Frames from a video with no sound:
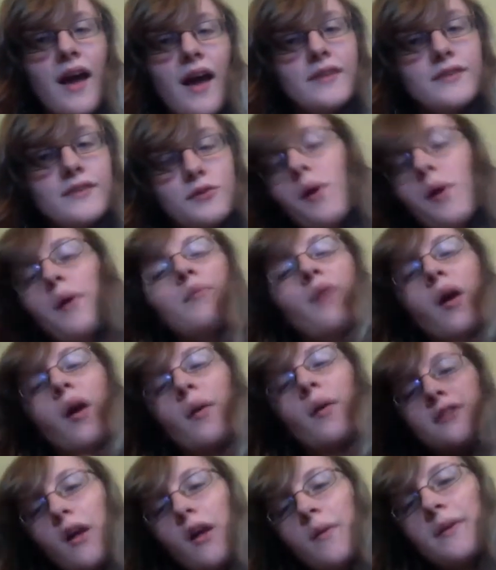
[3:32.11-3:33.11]
so i'll probably
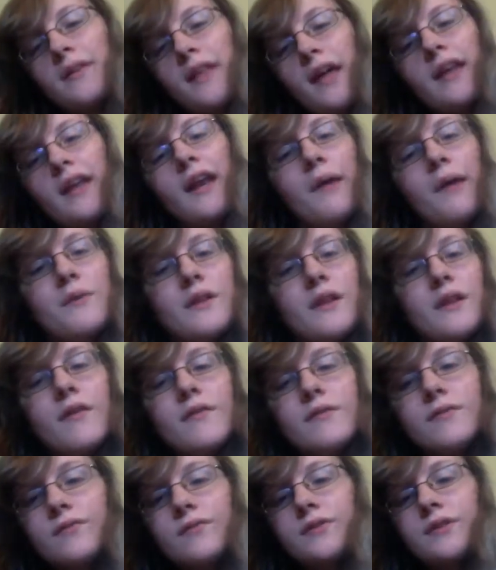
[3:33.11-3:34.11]
talk about that and i would
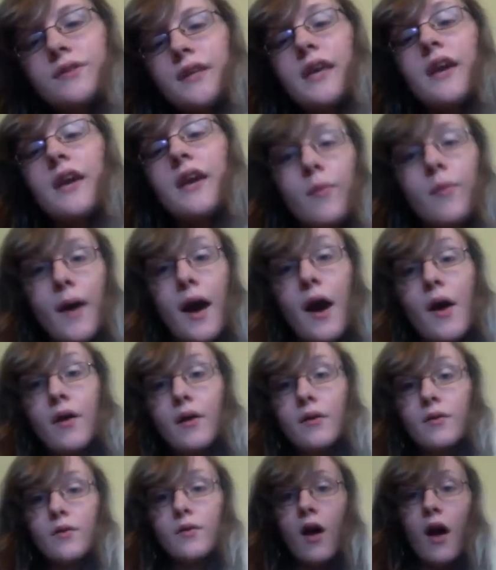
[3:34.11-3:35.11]
love to hear
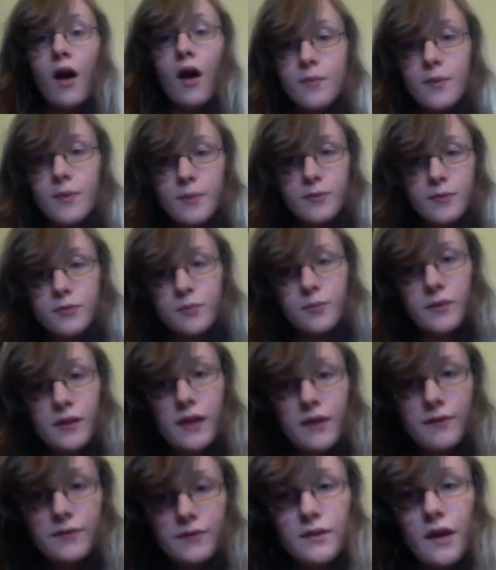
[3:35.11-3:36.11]
about other people's
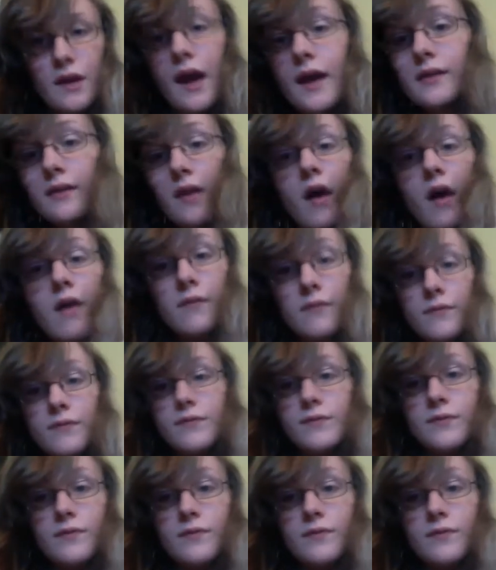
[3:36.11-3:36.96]
beliefs i love